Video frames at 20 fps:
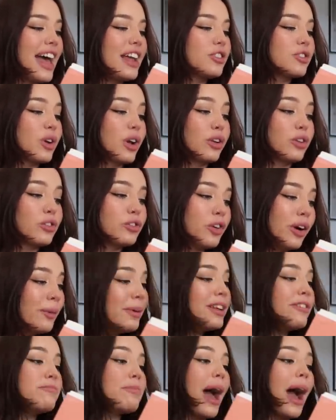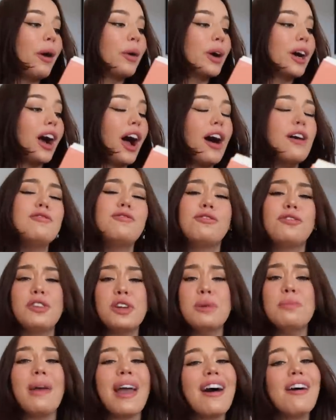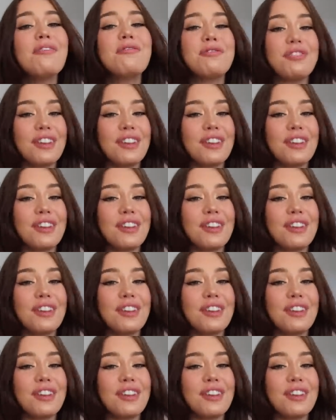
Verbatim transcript: and transformative power of female